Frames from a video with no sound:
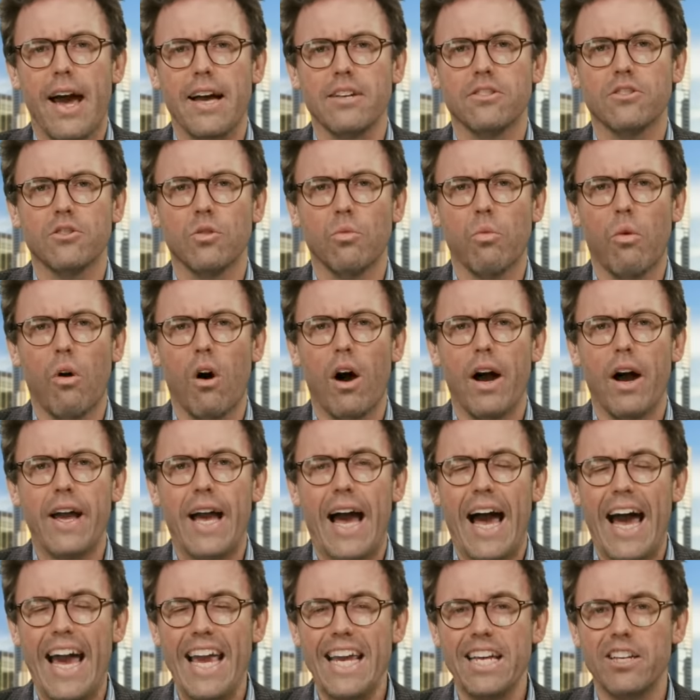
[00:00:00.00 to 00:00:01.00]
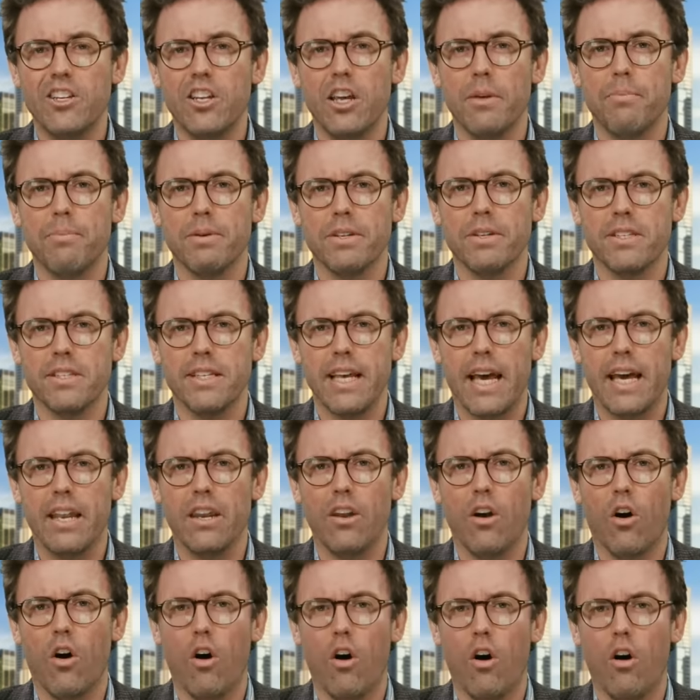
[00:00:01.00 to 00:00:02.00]
as to why
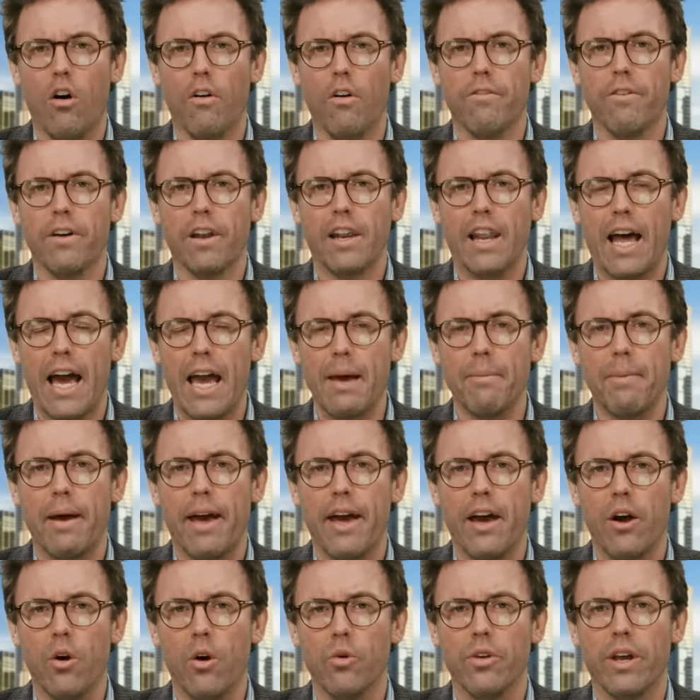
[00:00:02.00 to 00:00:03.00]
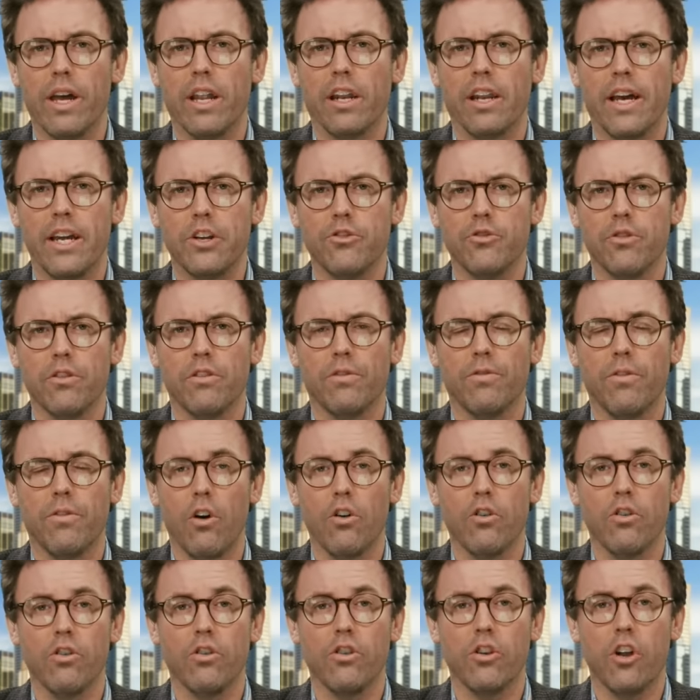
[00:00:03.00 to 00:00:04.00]
80% of Labor-held electorates
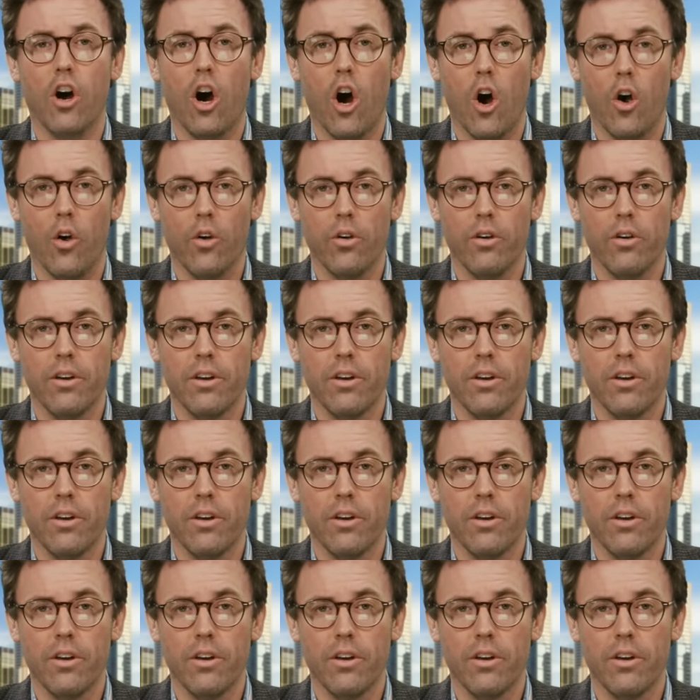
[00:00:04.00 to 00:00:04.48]
voted no.